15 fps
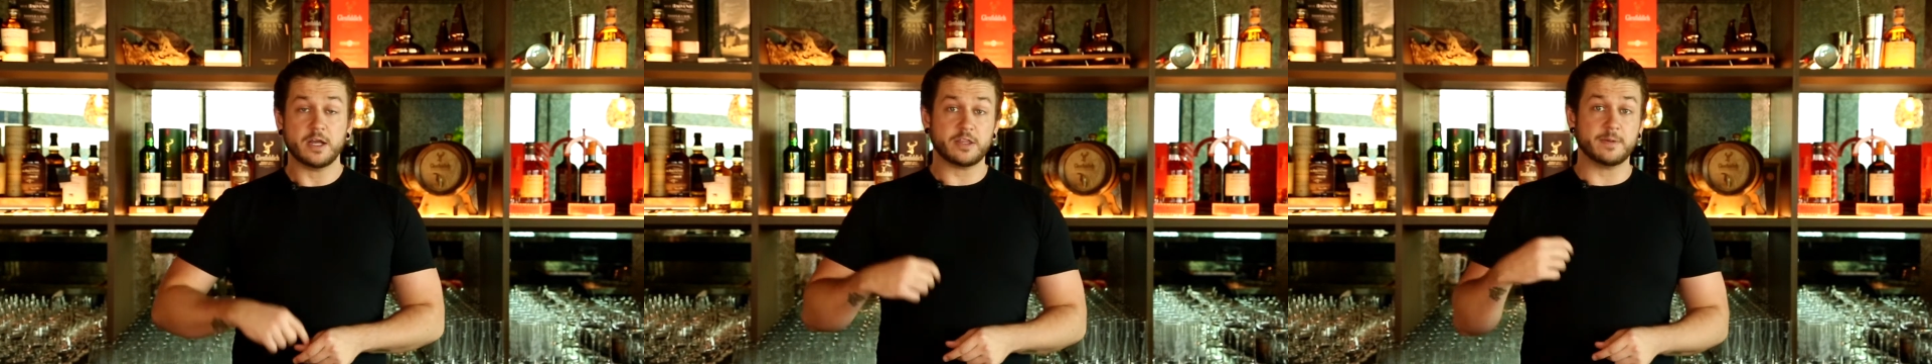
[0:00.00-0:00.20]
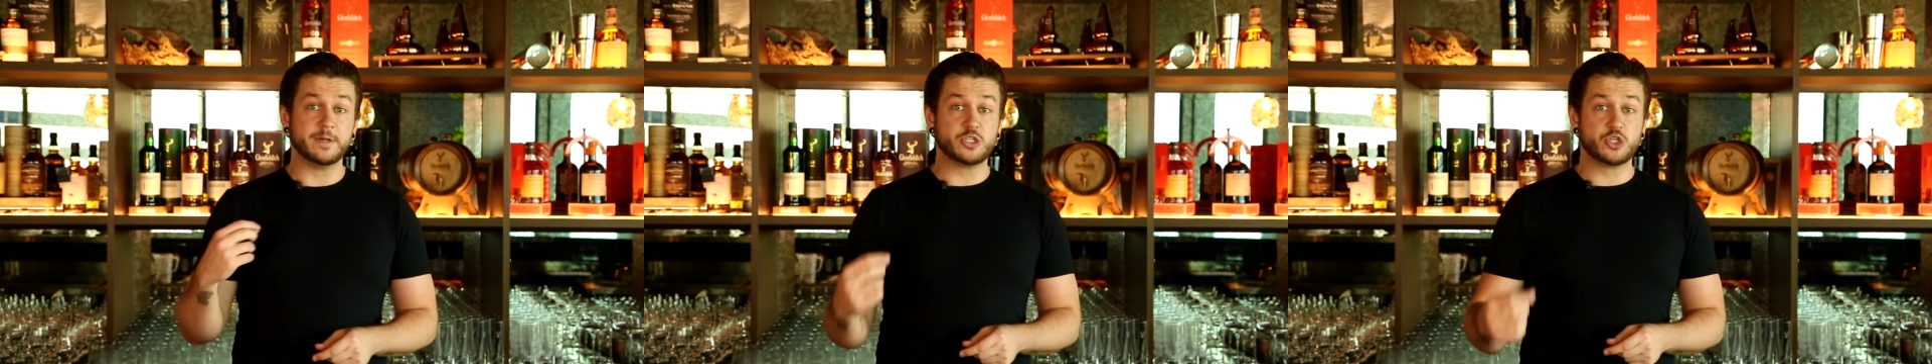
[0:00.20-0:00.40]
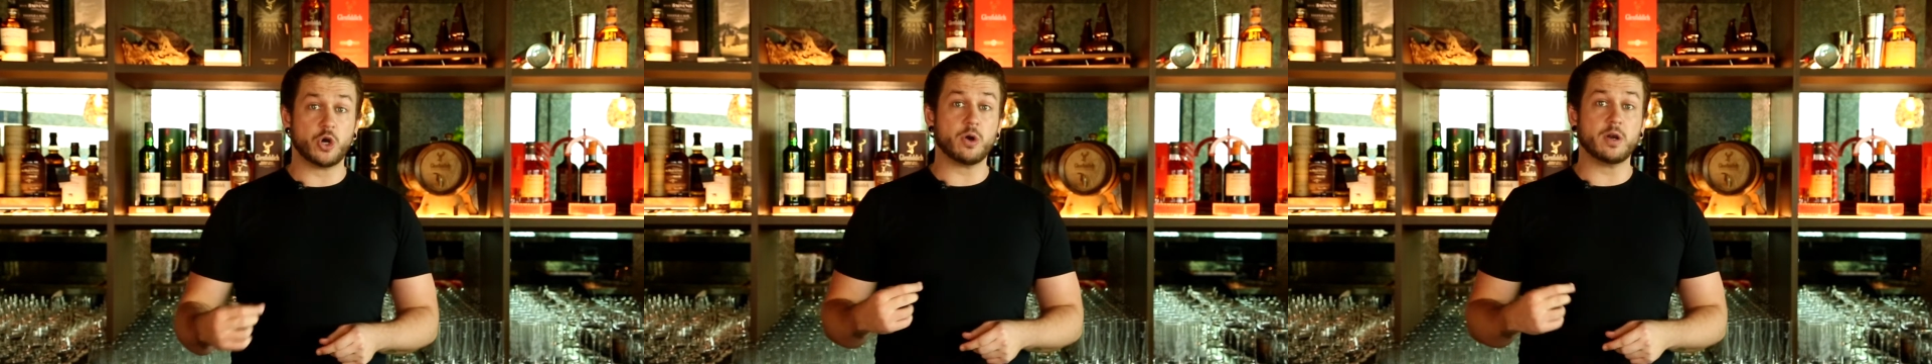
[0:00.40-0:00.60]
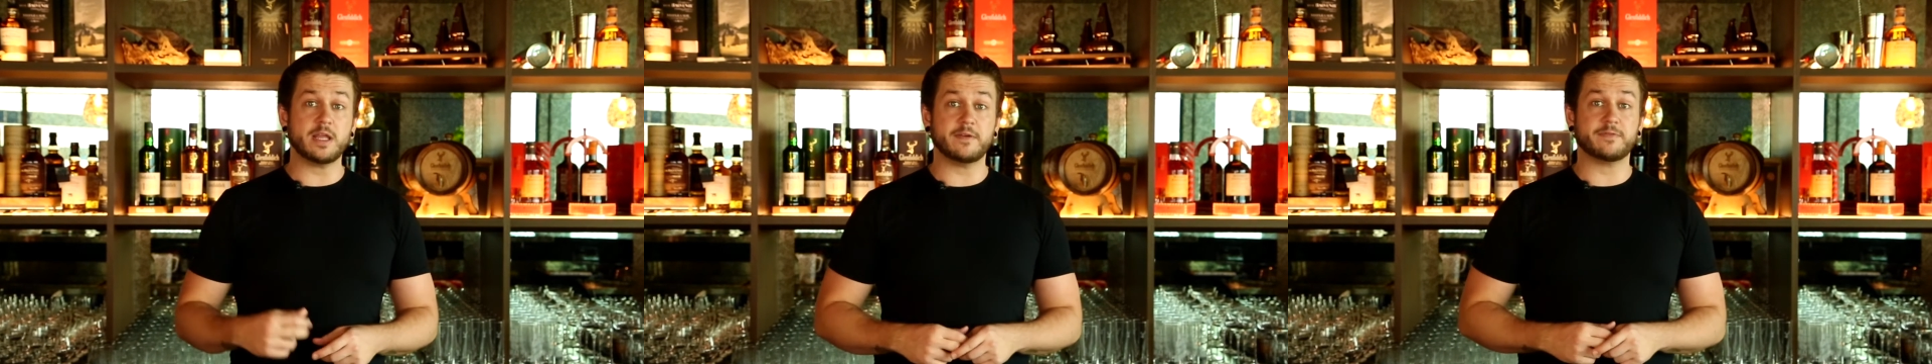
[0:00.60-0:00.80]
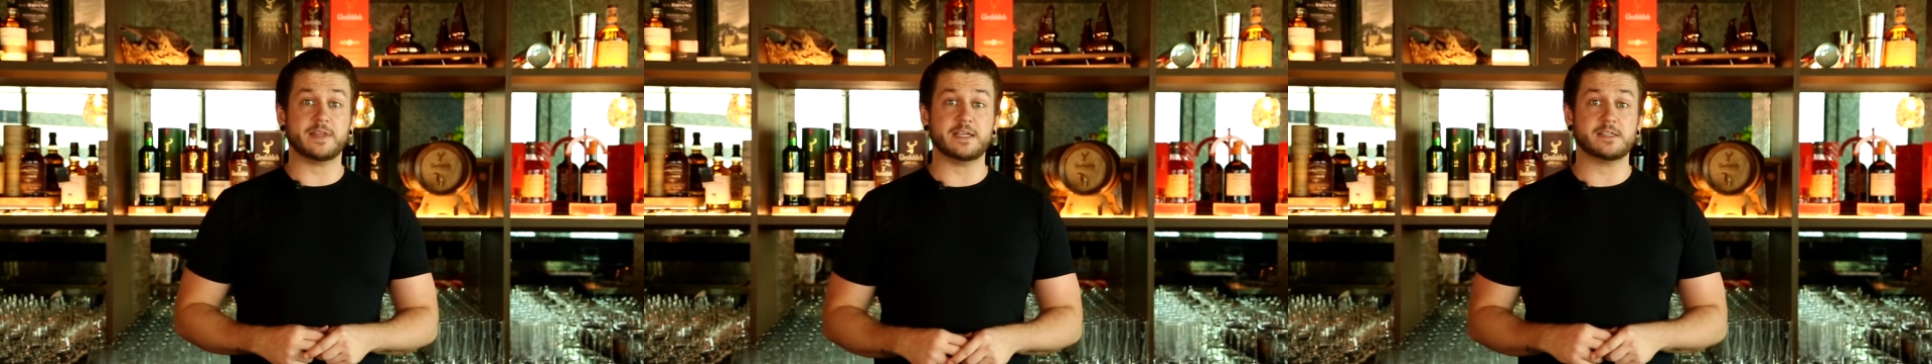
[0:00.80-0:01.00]
The
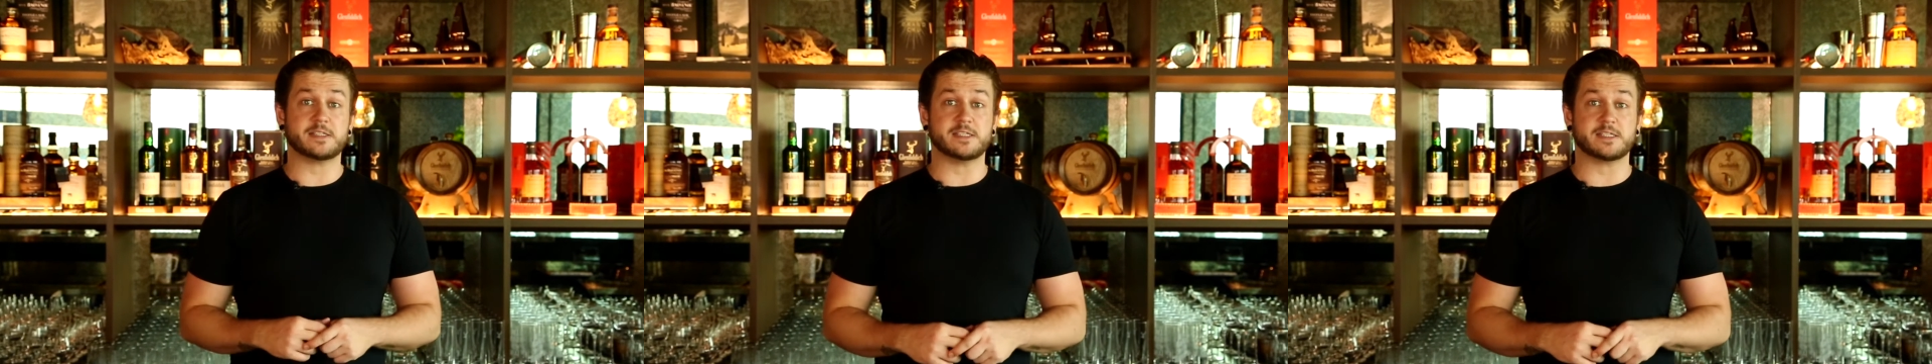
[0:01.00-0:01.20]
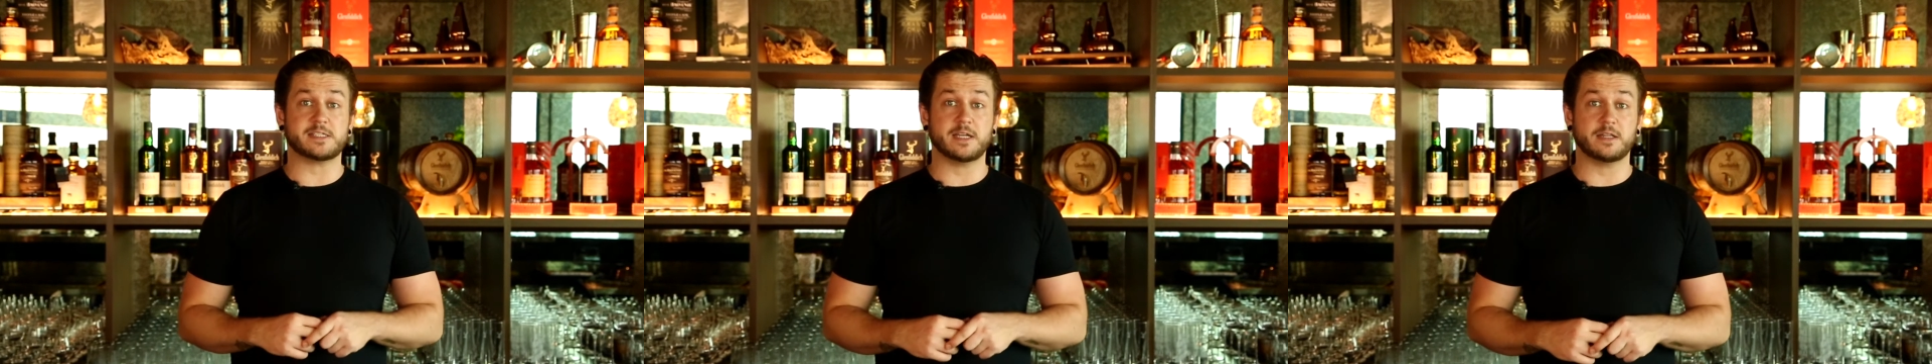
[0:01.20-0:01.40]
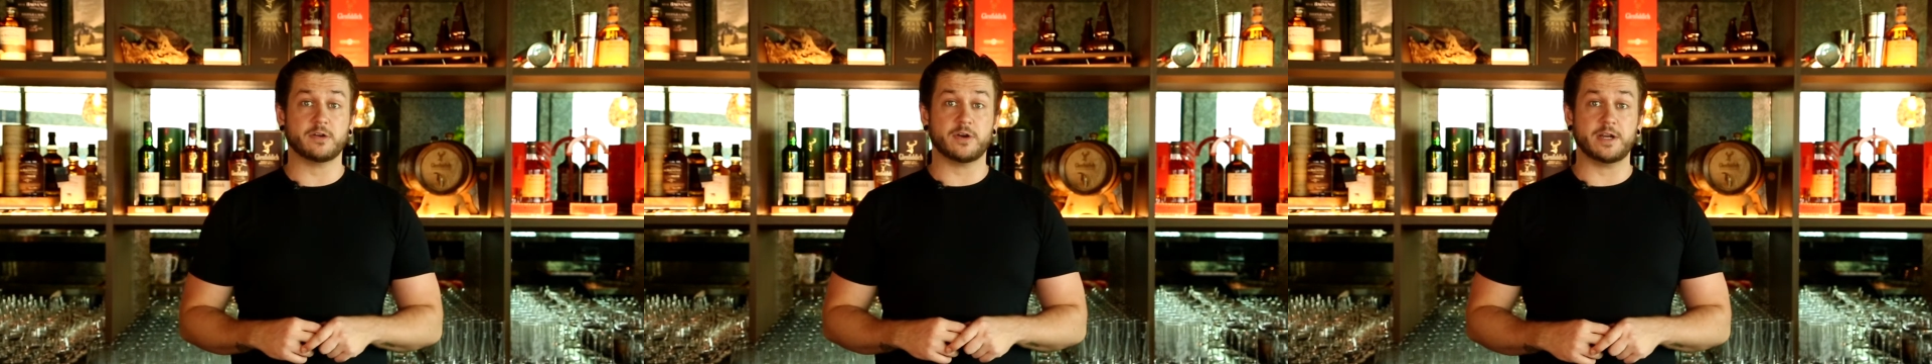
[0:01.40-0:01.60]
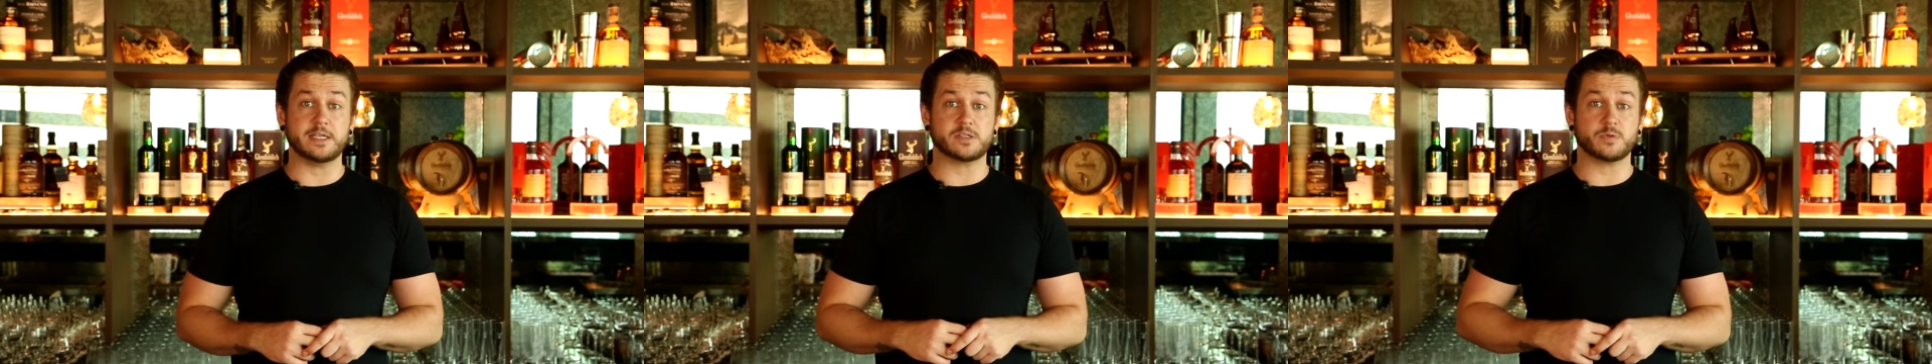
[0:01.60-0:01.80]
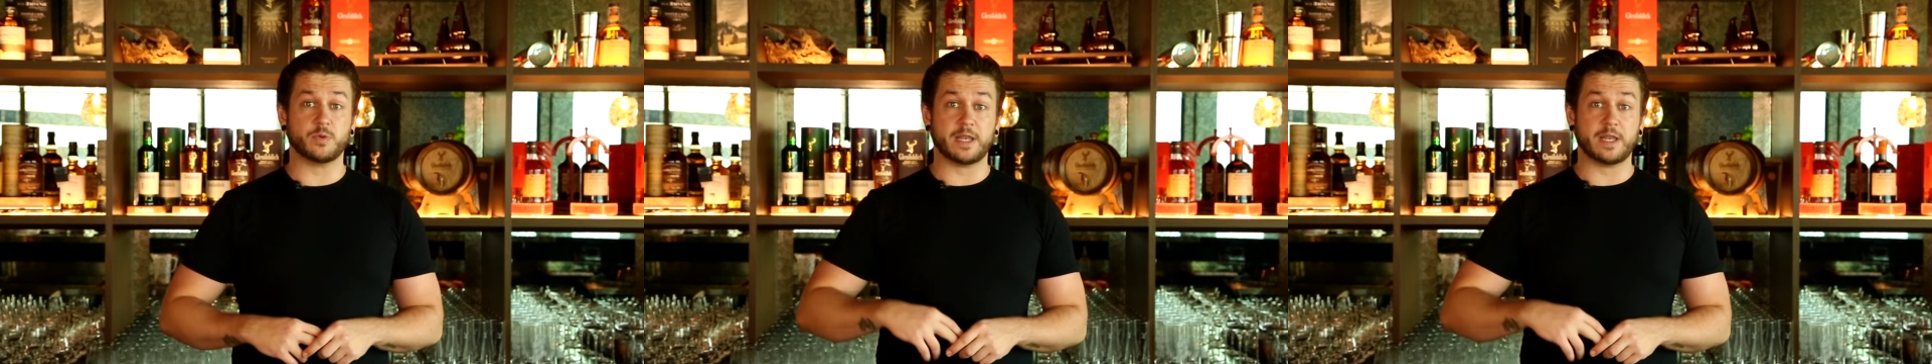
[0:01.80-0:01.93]
majority of these distilleries